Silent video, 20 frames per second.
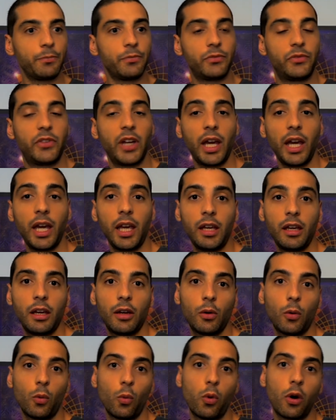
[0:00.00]
they
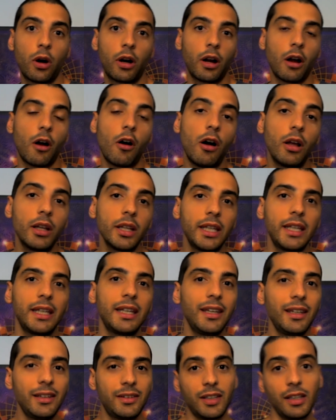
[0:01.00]
were only
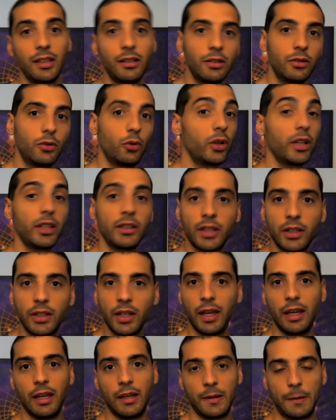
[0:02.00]
eating during the
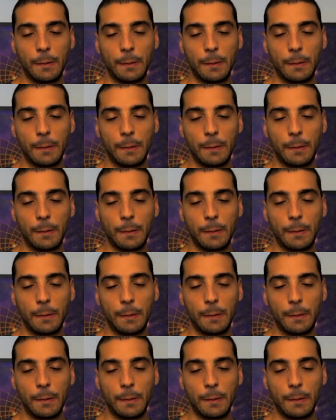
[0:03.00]
day.